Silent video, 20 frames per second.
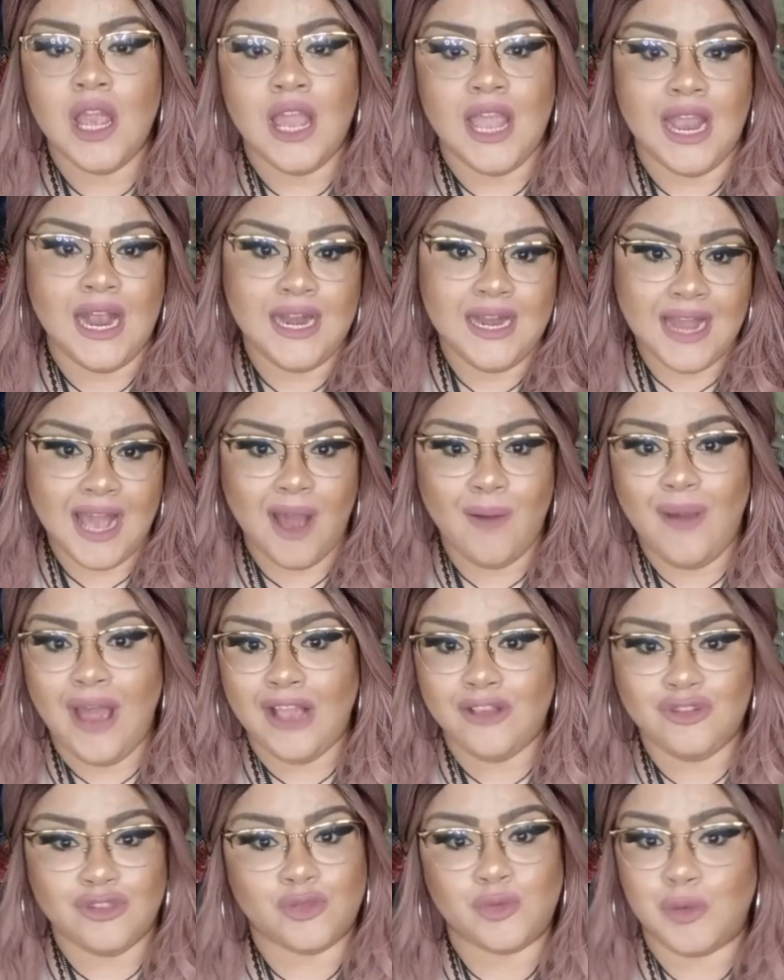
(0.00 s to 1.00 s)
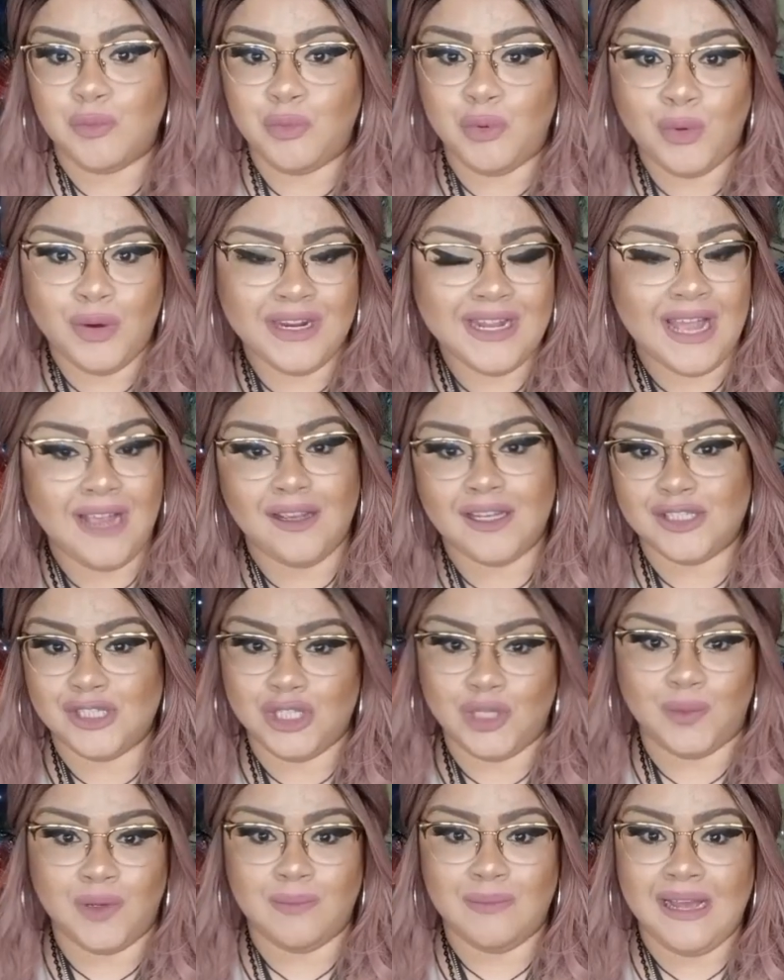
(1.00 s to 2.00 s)
And now I just report and
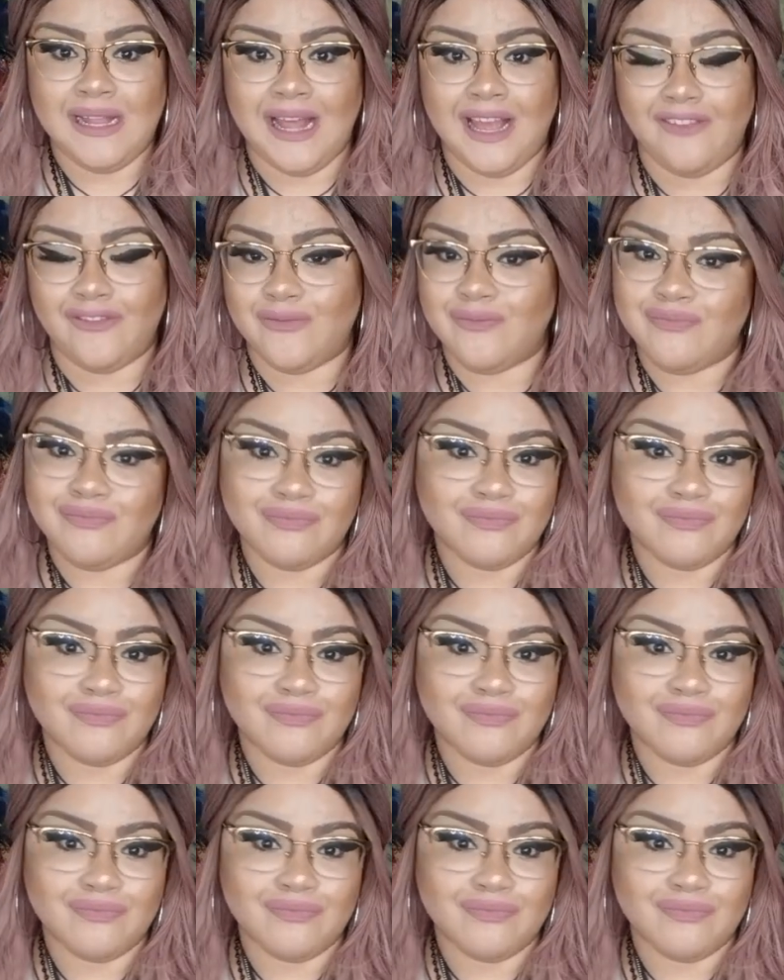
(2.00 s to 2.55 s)
continue with my life